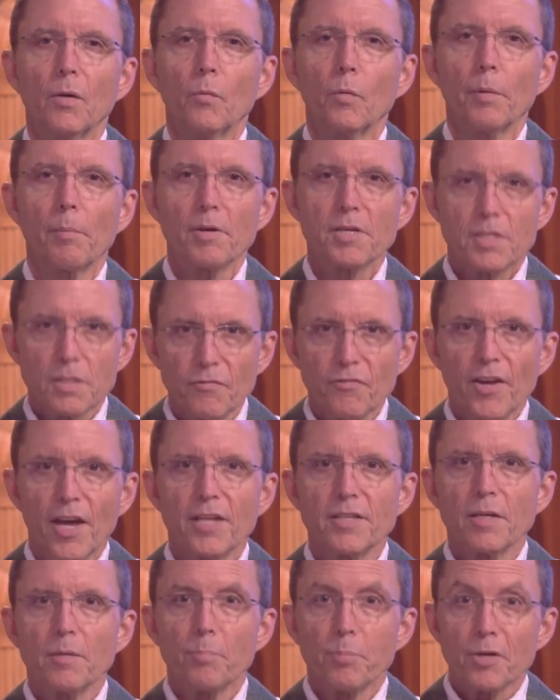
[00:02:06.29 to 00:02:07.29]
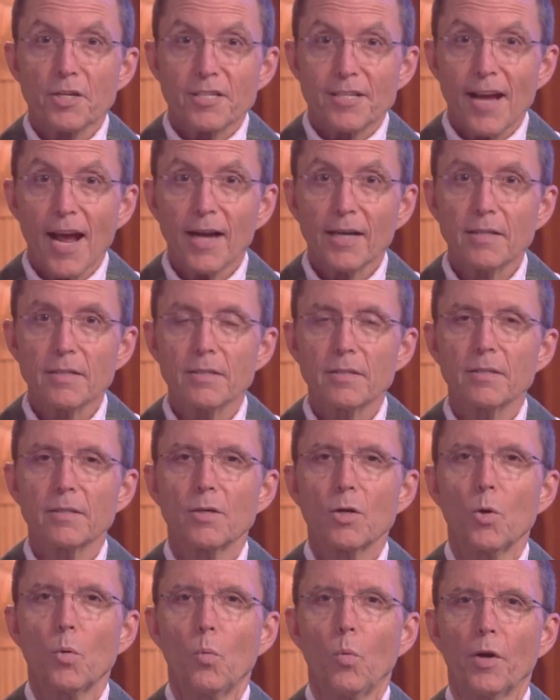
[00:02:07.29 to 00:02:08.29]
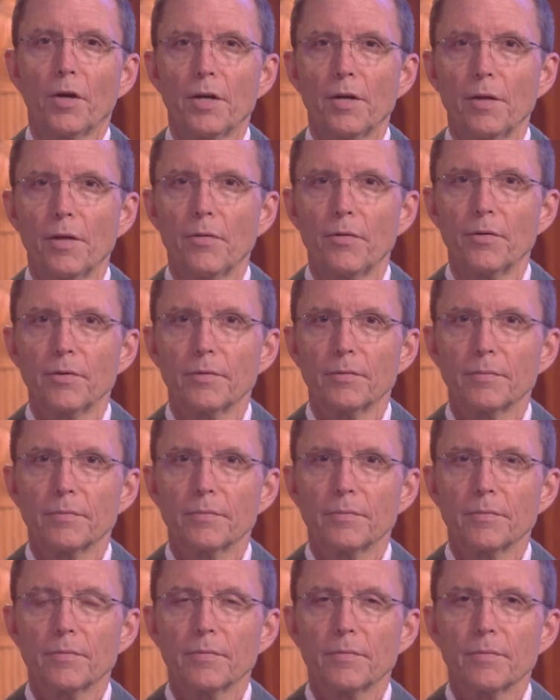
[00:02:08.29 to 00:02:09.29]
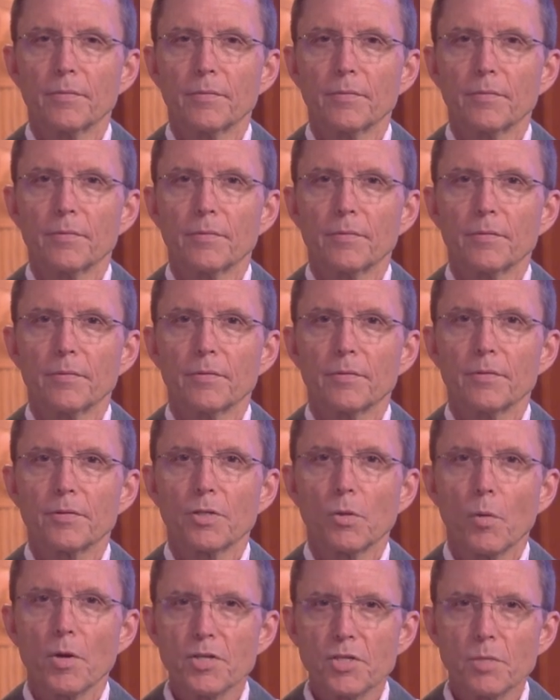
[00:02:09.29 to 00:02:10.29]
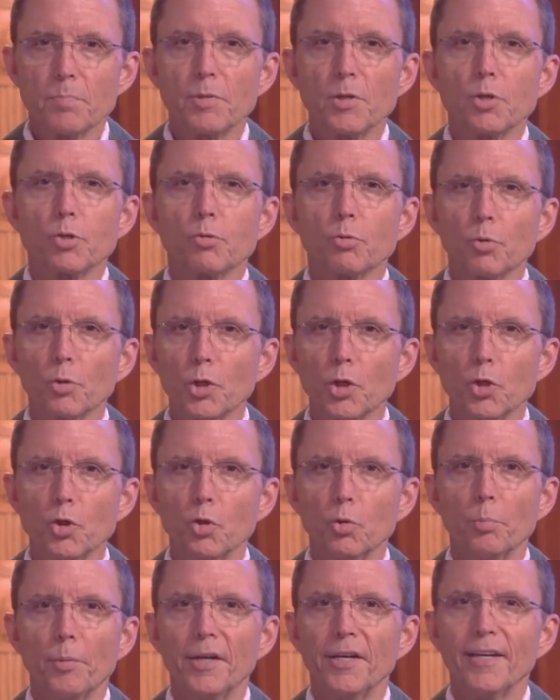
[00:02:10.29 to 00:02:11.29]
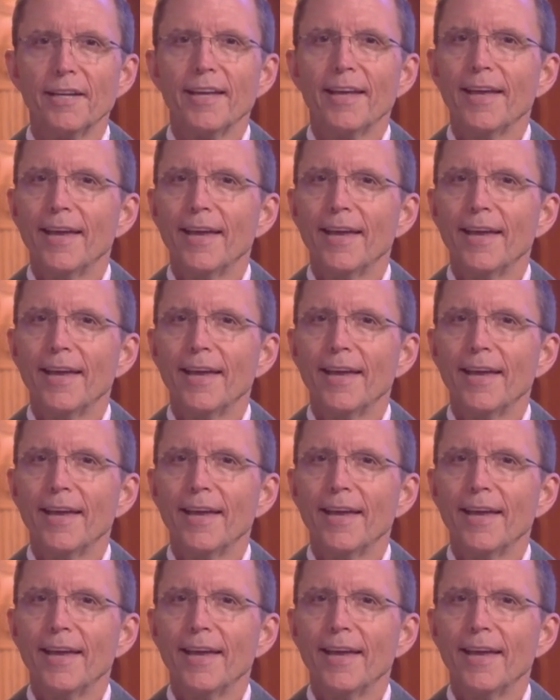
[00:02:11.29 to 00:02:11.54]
We must defend and protect one another so as to be truly human.